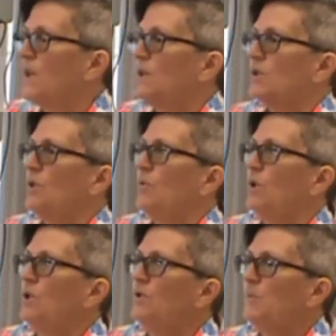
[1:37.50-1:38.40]
So when
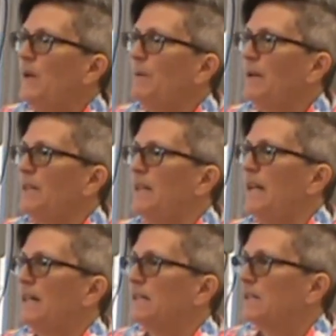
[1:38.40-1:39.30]
you speak about the
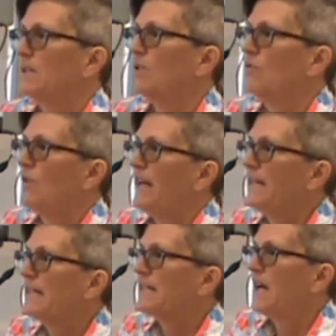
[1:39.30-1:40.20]
next
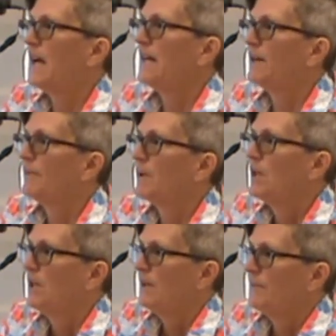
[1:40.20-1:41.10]
greatest item.
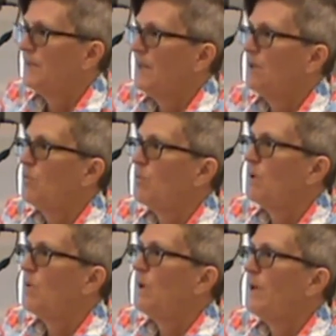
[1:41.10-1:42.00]
Yeah. I mean,
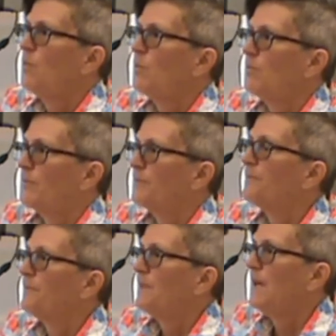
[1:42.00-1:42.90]
in, example, like
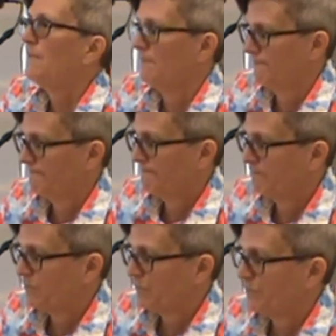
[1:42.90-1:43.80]
recent, yeah. most
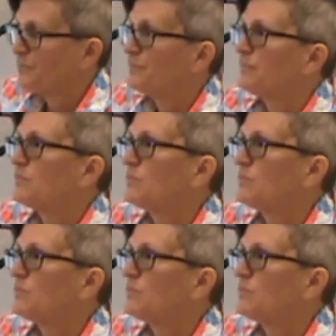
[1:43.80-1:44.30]
recent, uh,